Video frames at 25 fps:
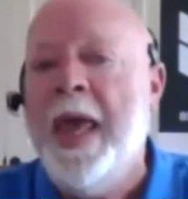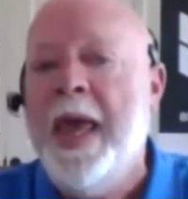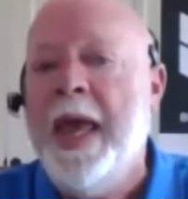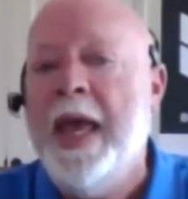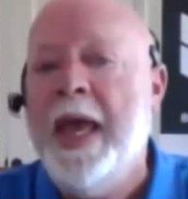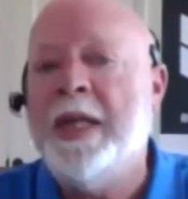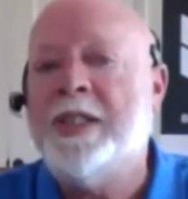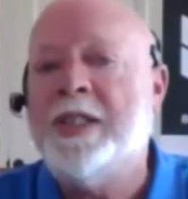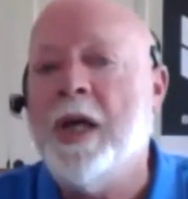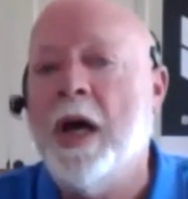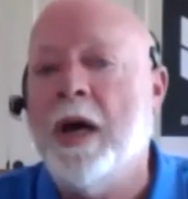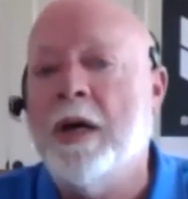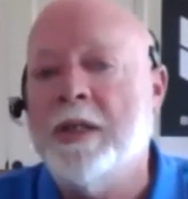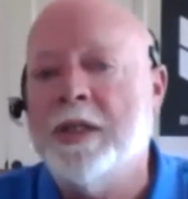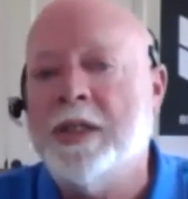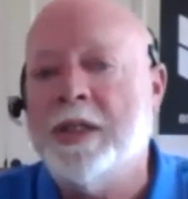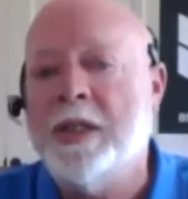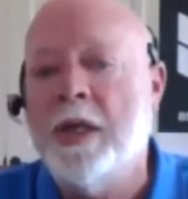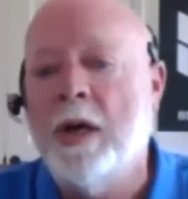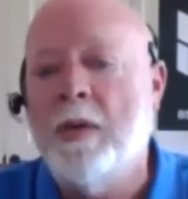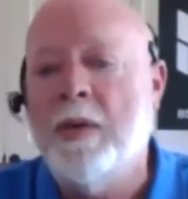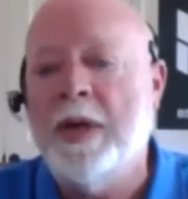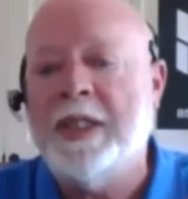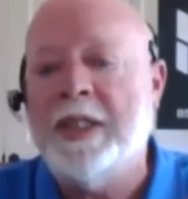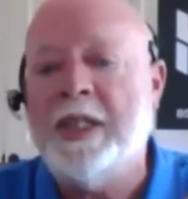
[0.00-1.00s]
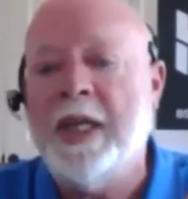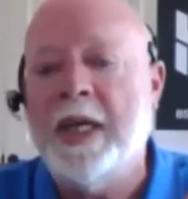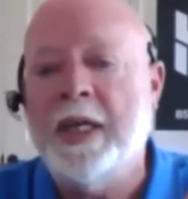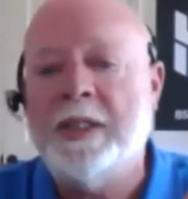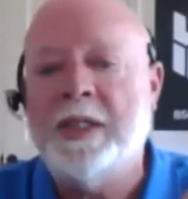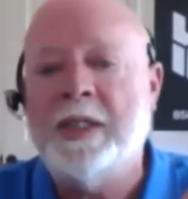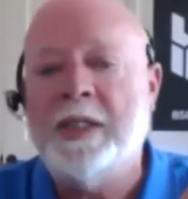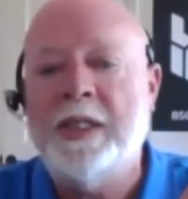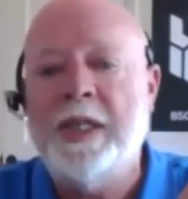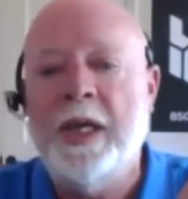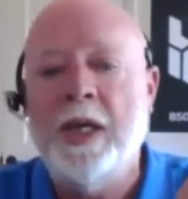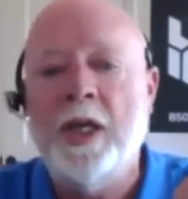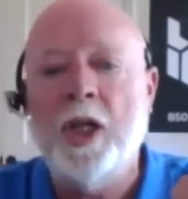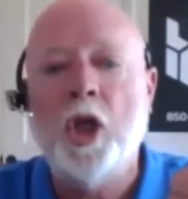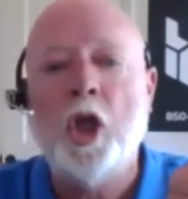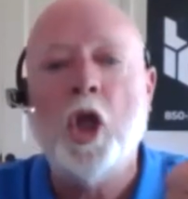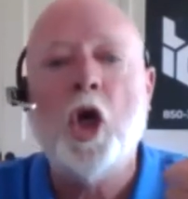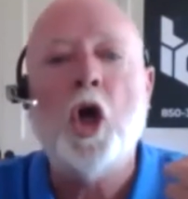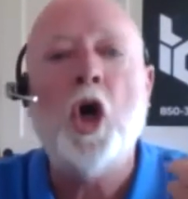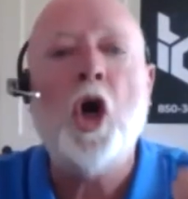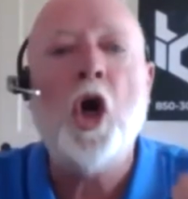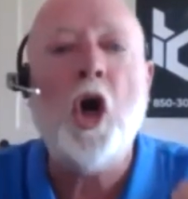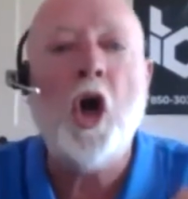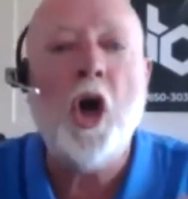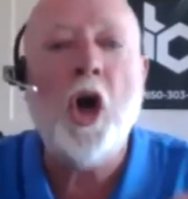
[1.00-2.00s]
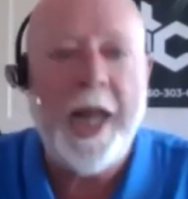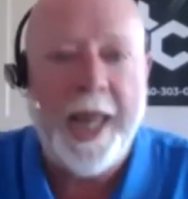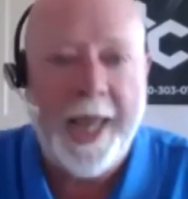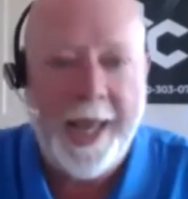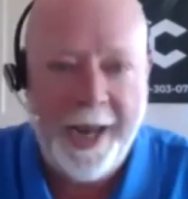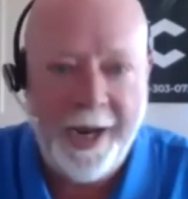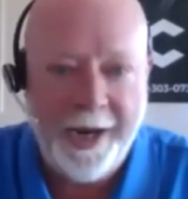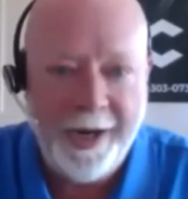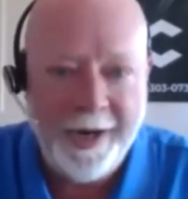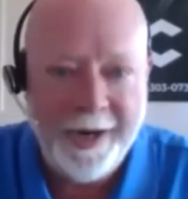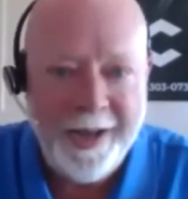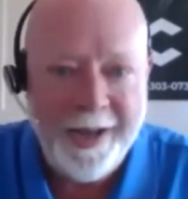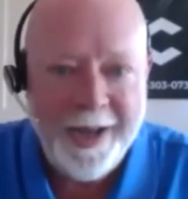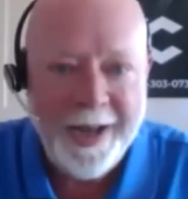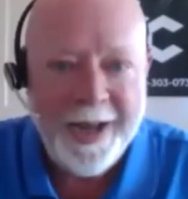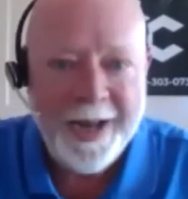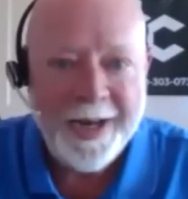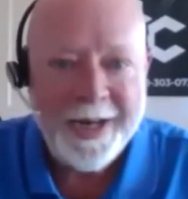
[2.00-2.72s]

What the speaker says: It's also, it's the learning.